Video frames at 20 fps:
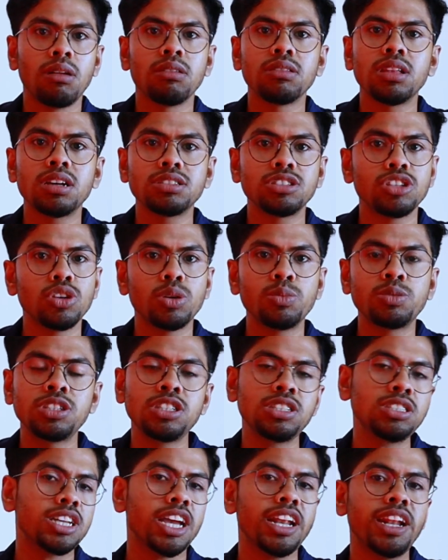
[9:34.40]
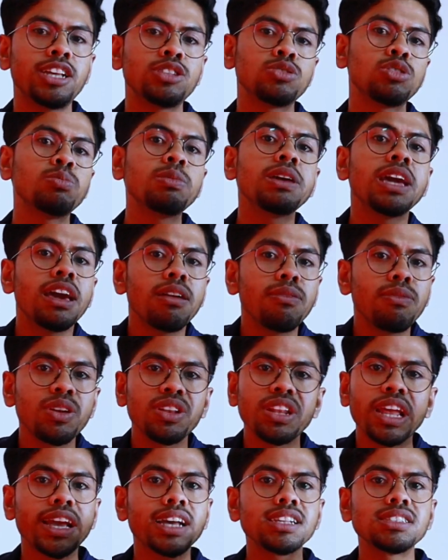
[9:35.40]
The Synopsys, Cadence would be
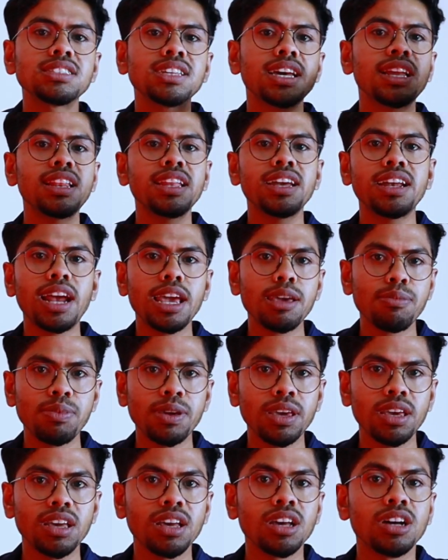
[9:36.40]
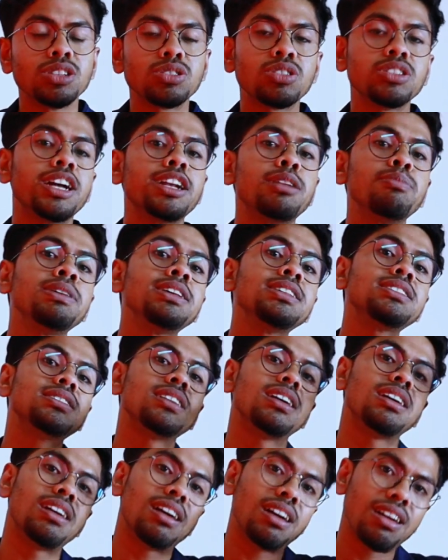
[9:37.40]
happy. They can sell their IP. So that means
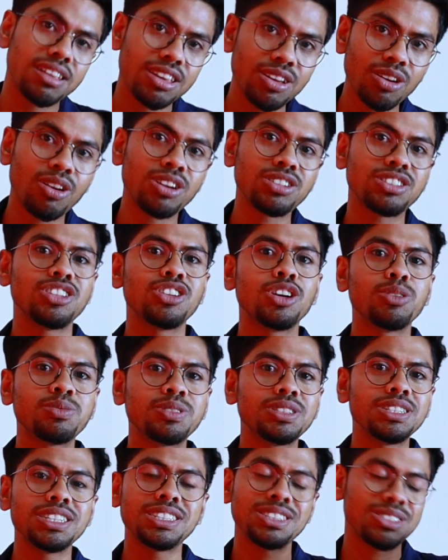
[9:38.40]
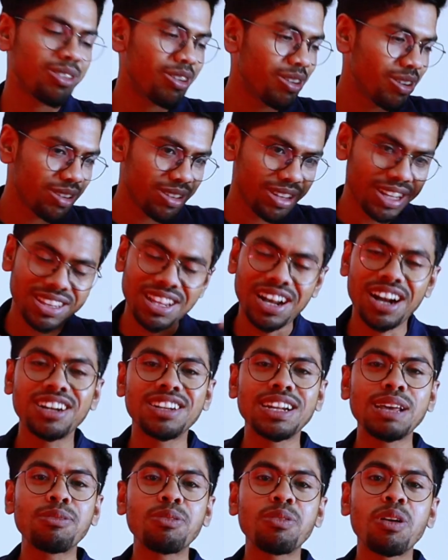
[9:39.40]
your Synopsys or the
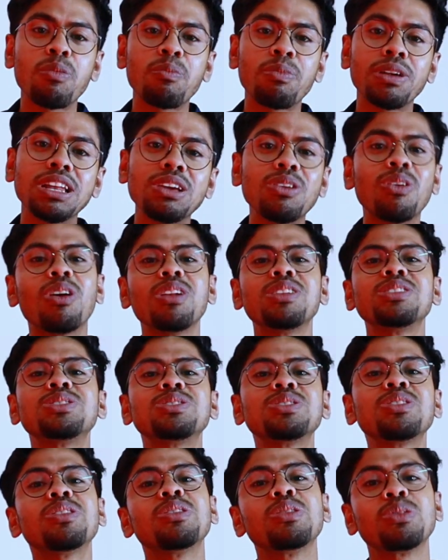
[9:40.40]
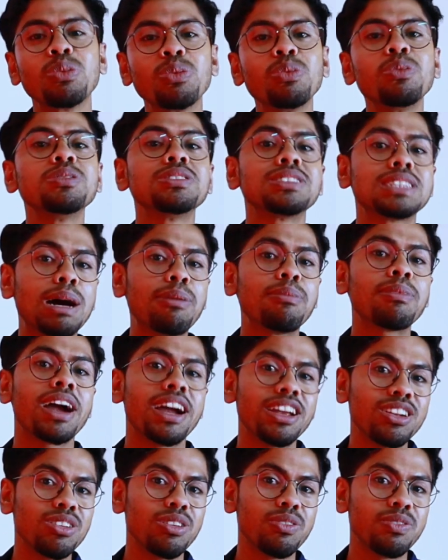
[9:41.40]
third type of company also do some
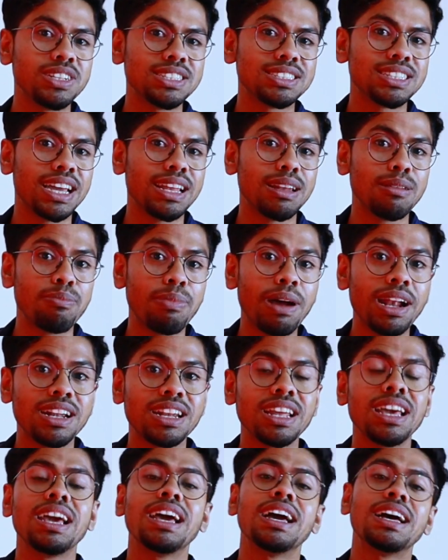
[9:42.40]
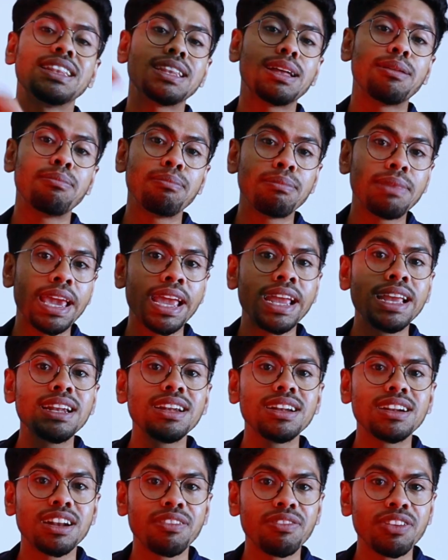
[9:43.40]
kind of design, but the
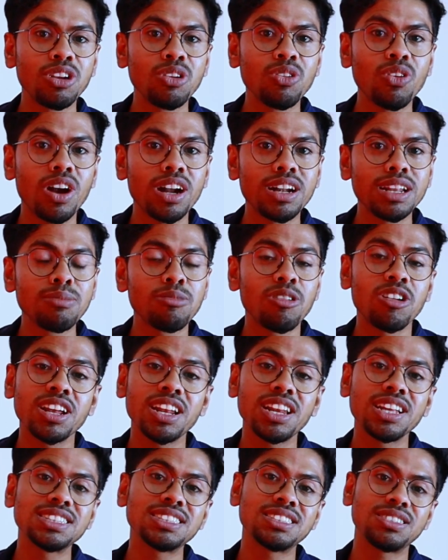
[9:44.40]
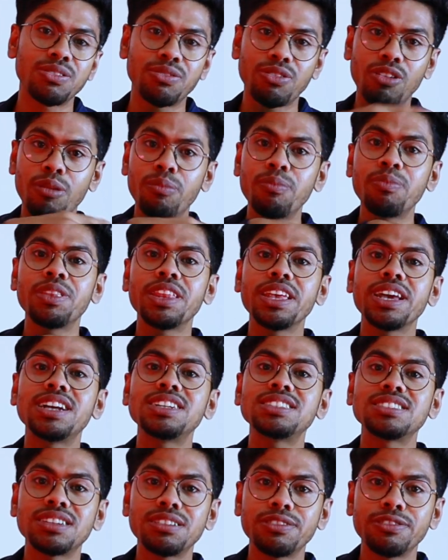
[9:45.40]
main revenue earning model is from
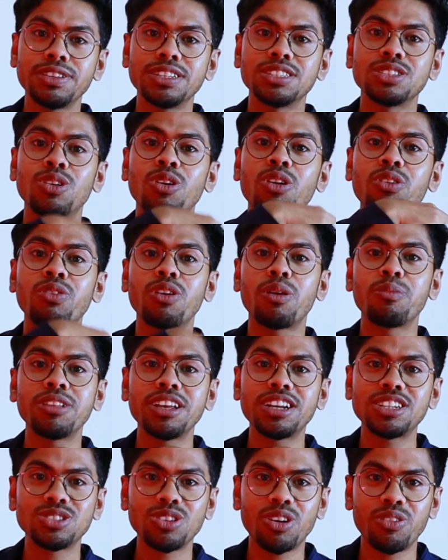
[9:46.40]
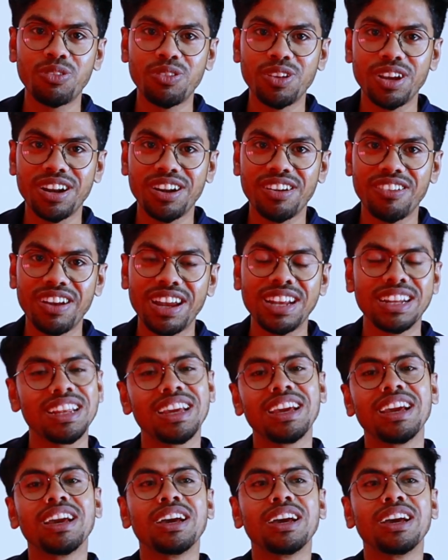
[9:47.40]
their service or from their software, right?